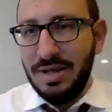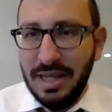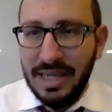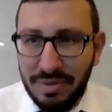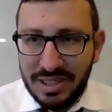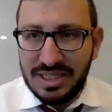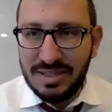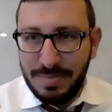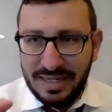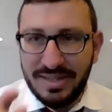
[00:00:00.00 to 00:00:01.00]
he would
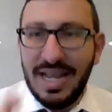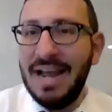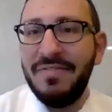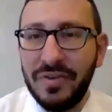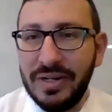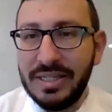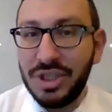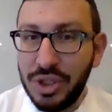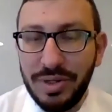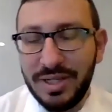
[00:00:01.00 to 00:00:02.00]
speak to every
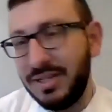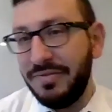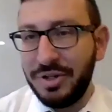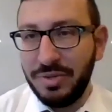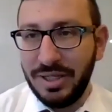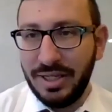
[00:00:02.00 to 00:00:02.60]
student individually.